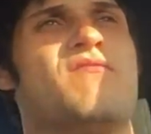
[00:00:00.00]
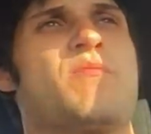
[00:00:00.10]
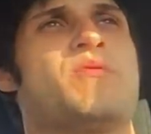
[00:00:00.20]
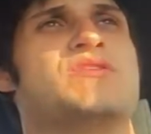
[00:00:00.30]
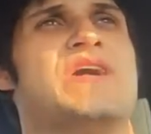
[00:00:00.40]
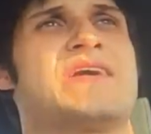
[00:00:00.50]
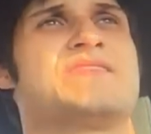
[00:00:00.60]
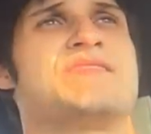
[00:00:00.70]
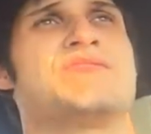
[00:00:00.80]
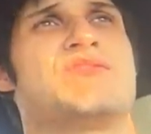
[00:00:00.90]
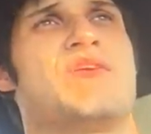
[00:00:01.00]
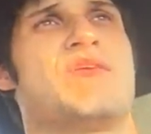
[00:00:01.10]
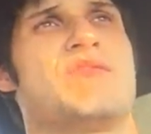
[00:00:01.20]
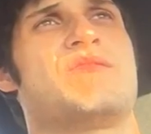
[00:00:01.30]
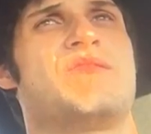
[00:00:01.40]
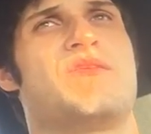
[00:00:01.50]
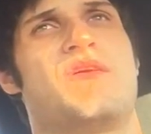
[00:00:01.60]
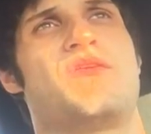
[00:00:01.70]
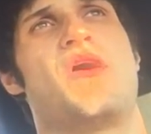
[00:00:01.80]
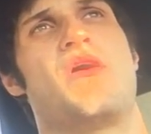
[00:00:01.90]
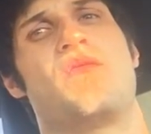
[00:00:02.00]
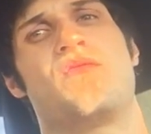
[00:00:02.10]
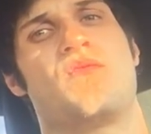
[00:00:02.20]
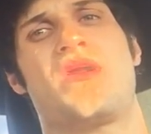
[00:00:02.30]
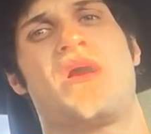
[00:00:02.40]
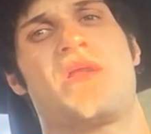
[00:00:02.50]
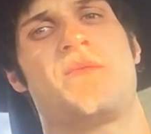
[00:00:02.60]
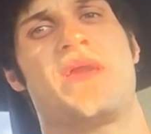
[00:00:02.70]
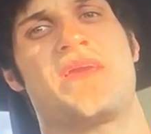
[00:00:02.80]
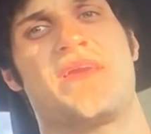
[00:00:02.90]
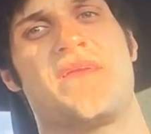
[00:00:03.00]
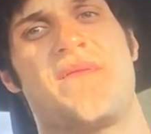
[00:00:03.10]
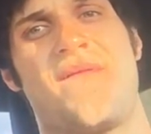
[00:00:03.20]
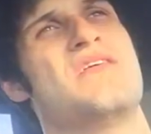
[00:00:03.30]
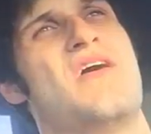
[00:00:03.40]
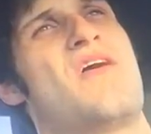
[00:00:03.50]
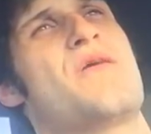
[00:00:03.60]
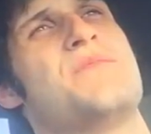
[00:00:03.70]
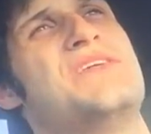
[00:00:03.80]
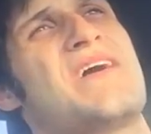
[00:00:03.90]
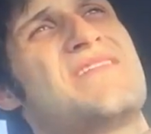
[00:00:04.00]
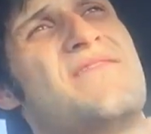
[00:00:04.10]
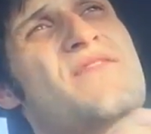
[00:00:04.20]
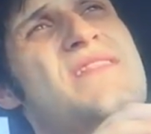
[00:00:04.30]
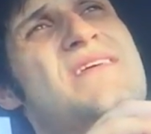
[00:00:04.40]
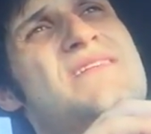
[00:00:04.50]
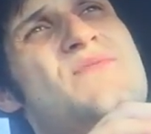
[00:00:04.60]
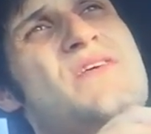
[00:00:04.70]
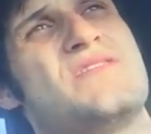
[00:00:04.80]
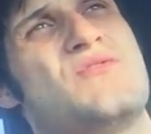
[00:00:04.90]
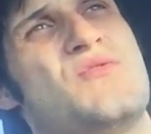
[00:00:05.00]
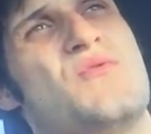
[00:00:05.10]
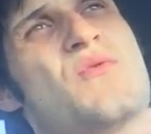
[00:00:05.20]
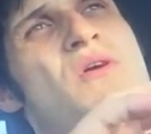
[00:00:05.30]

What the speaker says: of our projections are, no, we're not going to make it. Our objective with this was to